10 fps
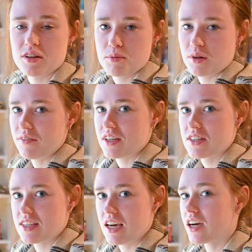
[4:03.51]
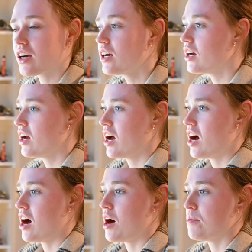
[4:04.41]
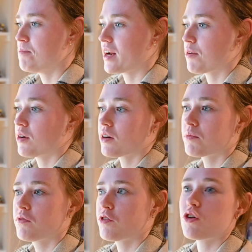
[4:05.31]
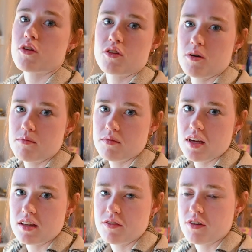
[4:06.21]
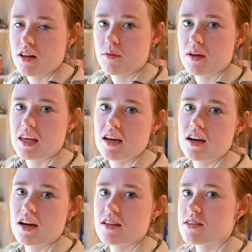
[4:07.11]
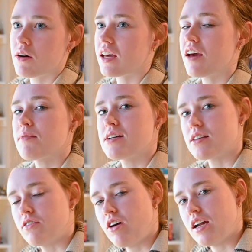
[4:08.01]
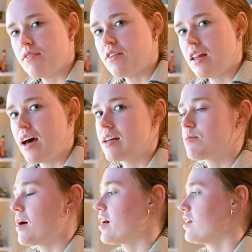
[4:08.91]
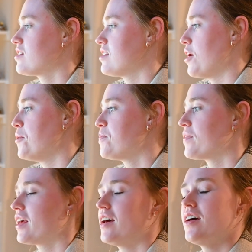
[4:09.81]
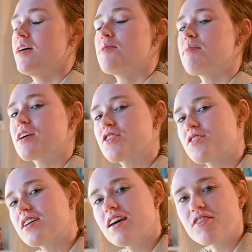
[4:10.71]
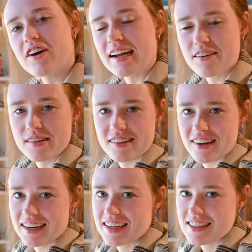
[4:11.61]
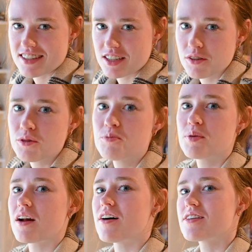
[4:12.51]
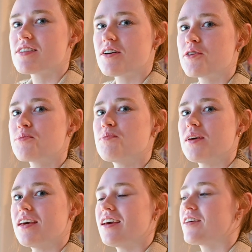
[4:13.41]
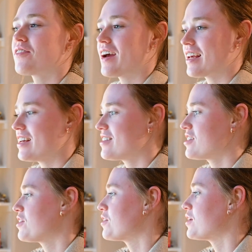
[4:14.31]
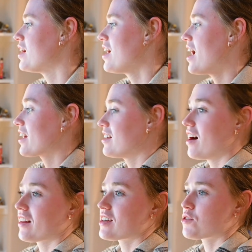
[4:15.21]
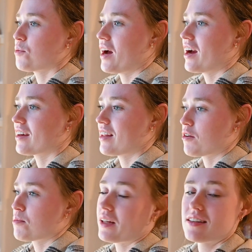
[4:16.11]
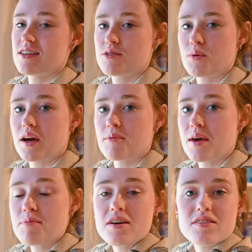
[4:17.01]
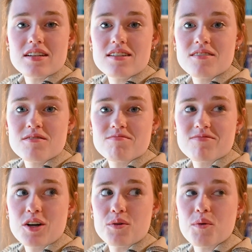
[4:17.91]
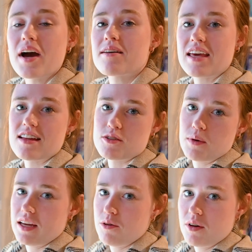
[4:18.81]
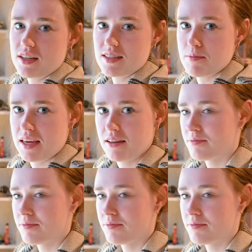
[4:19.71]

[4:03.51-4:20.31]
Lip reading: the previous year, but I want to further them in the following year, and so I gave myself credit for that as well. So make sure to give credit where credit is due, but also be ready to acknowledge where there were places where maybe you didn't quite get to where you wanted to be.